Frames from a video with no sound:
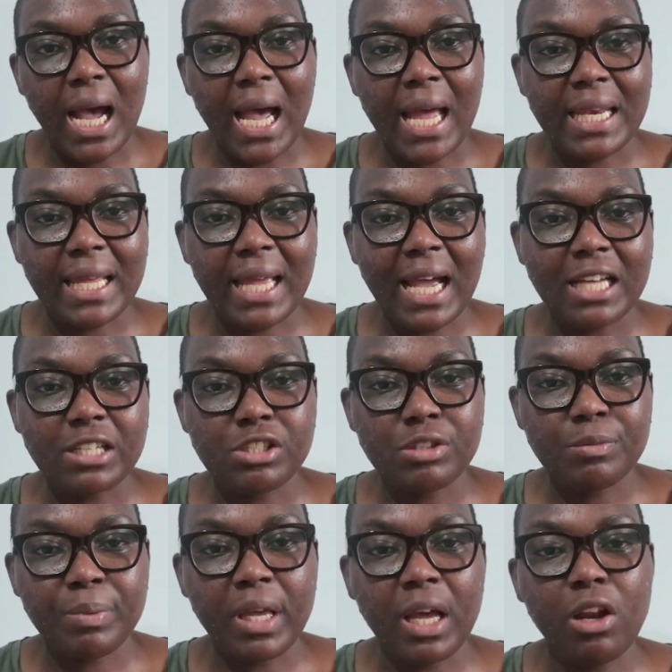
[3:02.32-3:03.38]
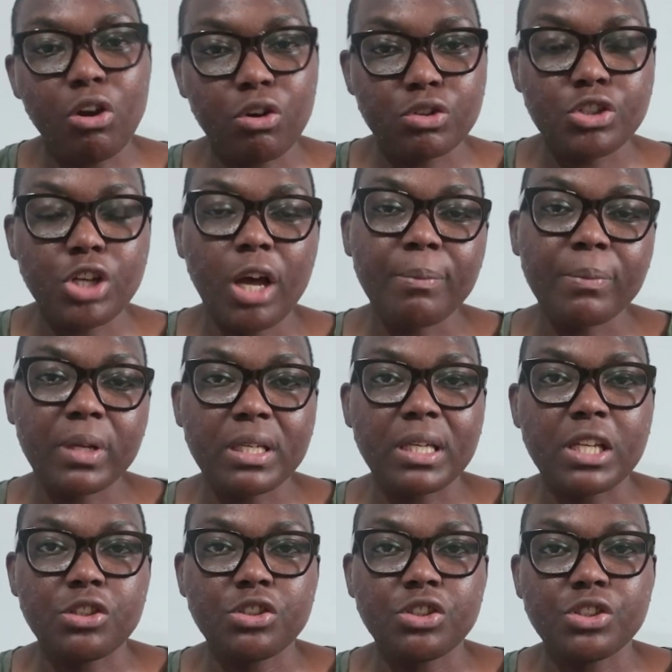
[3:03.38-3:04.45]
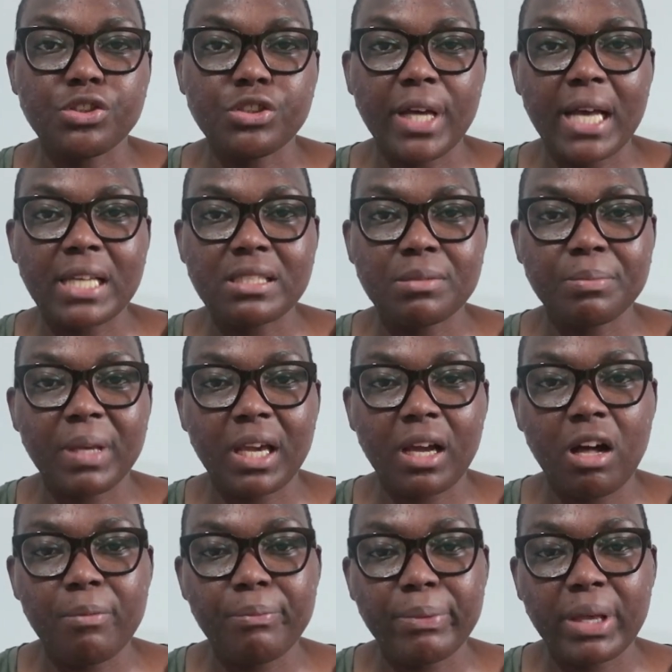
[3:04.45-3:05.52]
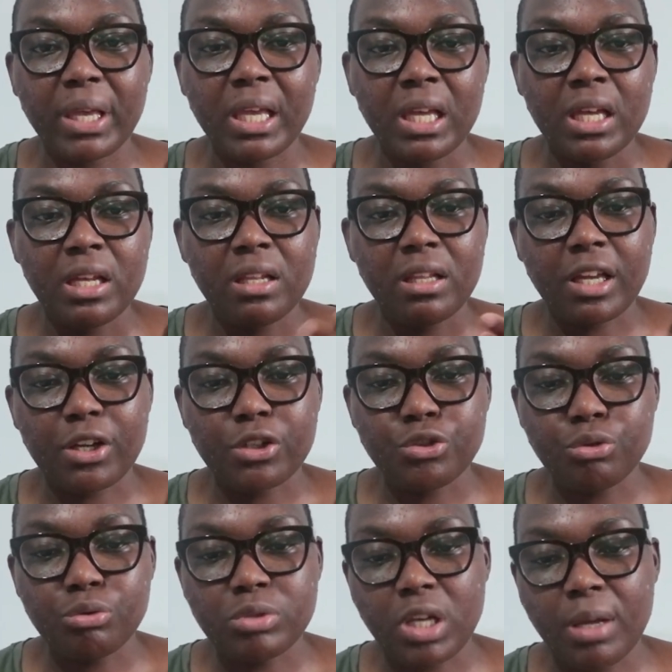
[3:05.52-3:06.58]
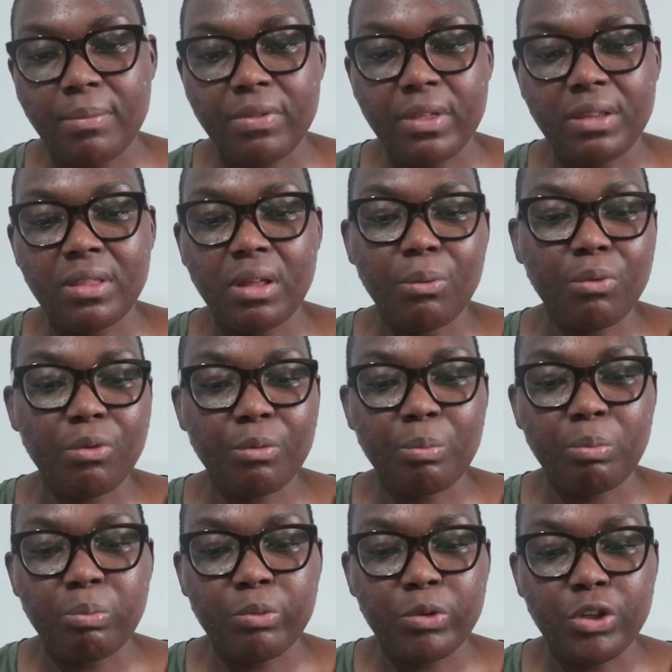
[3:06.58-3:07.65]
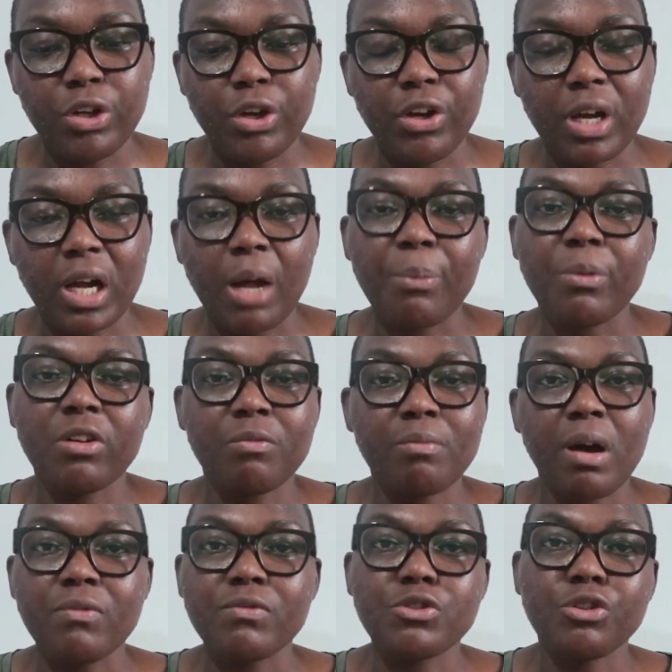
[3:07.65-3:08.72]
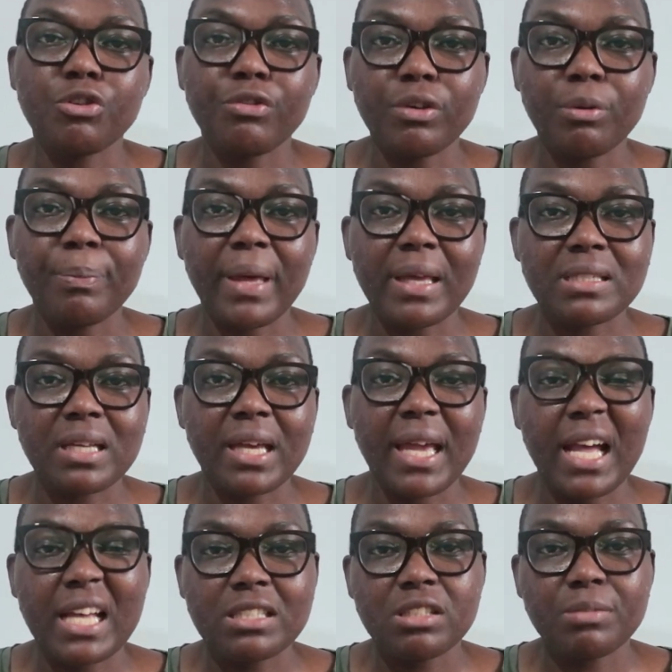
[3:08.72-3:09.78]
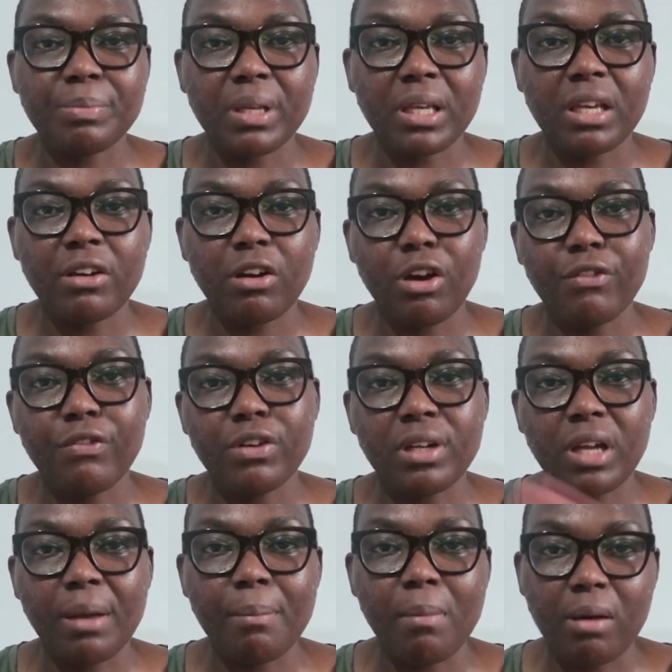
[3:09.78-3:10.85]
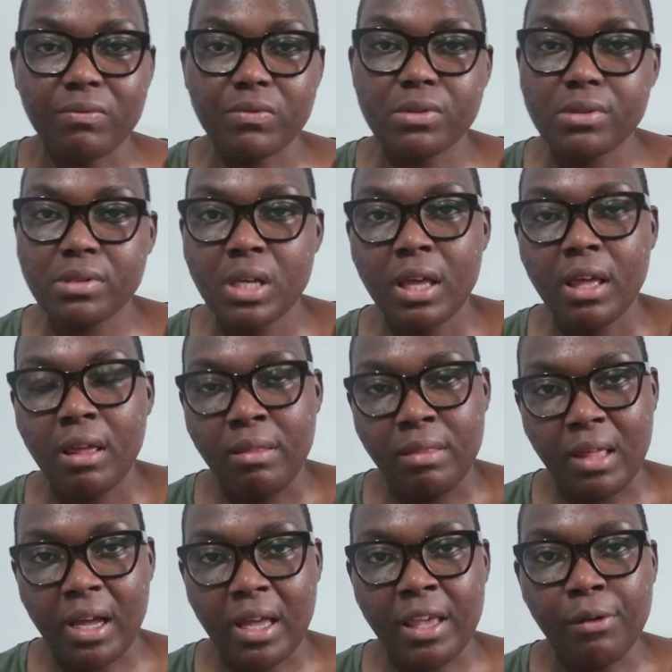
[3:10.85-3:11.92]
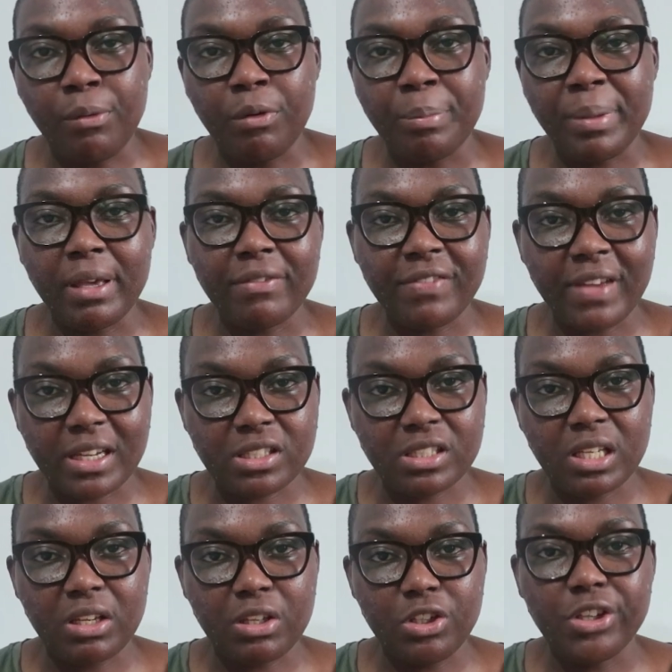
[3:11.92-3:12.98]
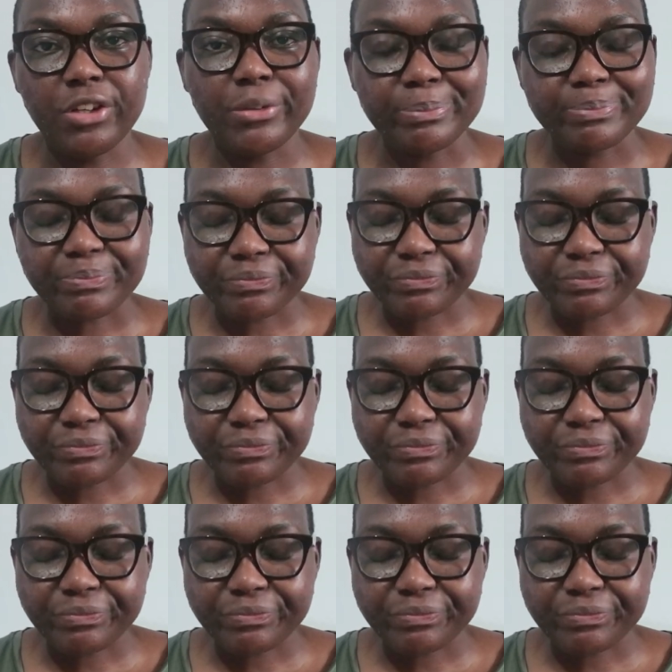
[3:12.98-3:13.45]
And it has to be a long-term condition. So it can't be like a short-term thing that will, you know, in a couple of months you'll feel better. It has to be over 9 months that it will be affecting you.